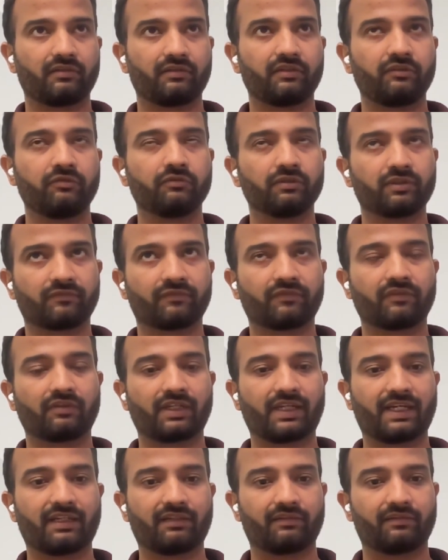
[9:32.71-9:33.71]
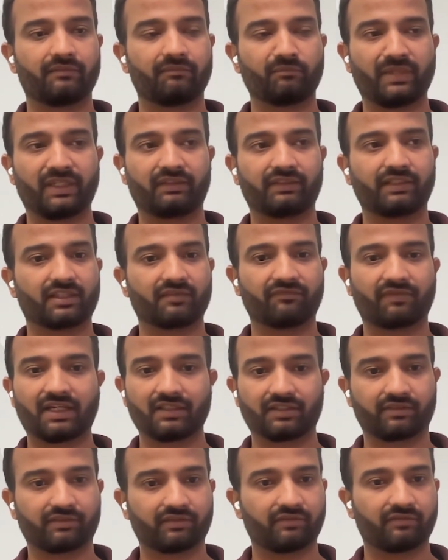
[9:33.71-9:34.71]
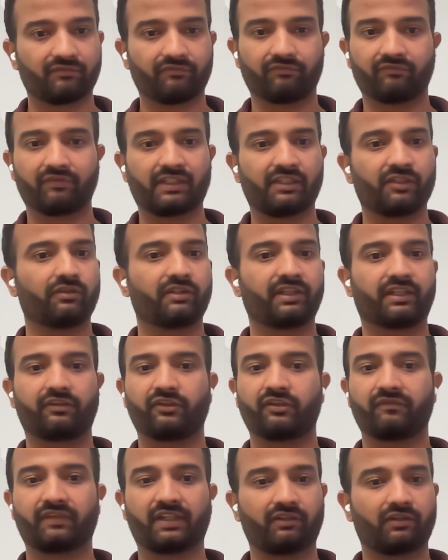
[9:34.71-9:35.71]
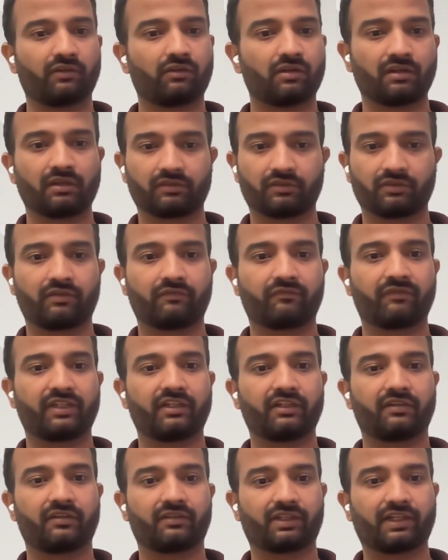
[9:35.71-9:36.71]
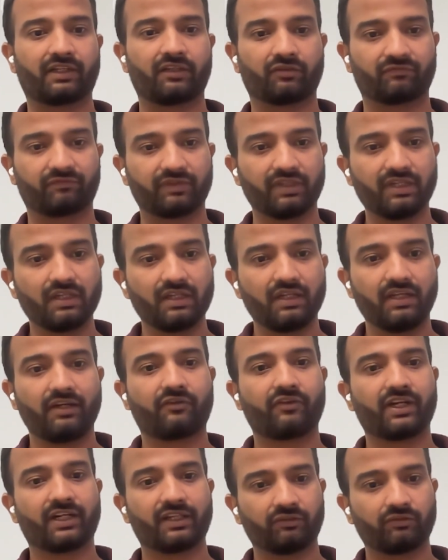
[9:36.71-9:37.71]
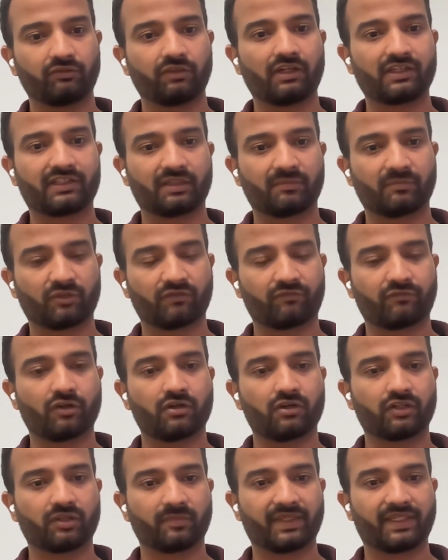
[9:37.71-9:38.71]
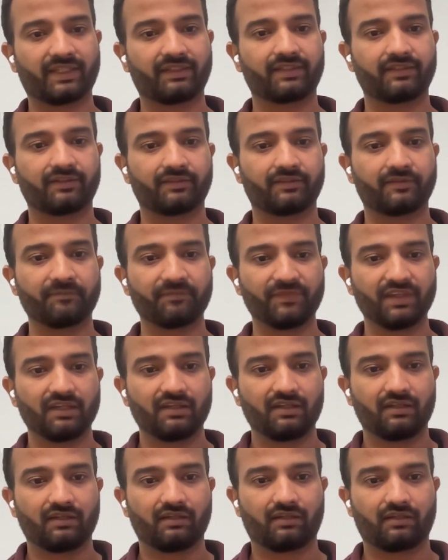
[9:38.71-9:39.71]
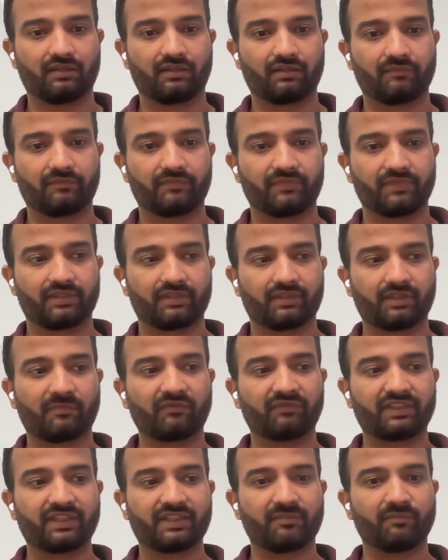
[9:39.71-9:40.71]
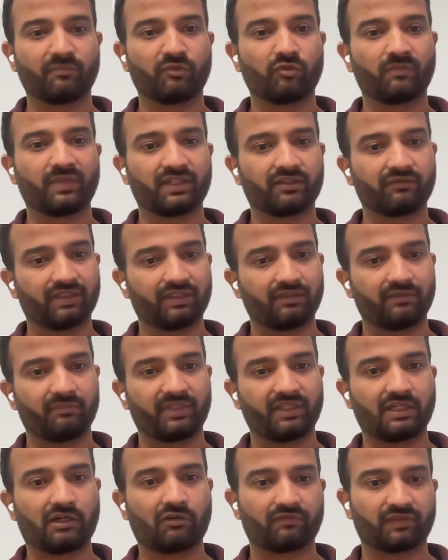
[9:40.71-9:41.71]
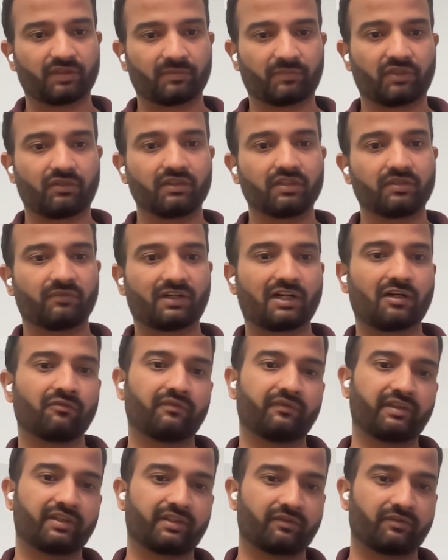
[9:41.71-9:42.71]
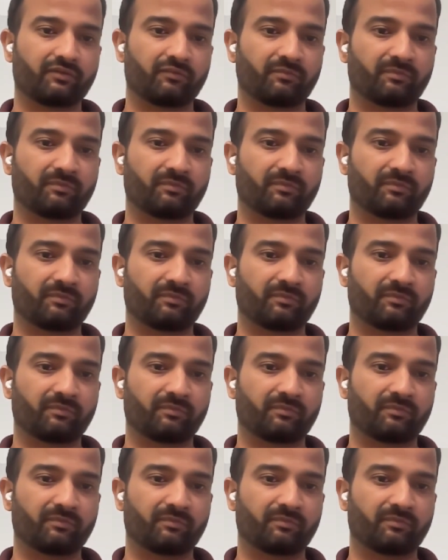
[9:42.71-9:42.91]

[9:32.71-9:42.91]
useful and make things faster while you're retrieving docs or when you're kind of iterating to a large number of documents. So some of these improvements will be out of the box. However,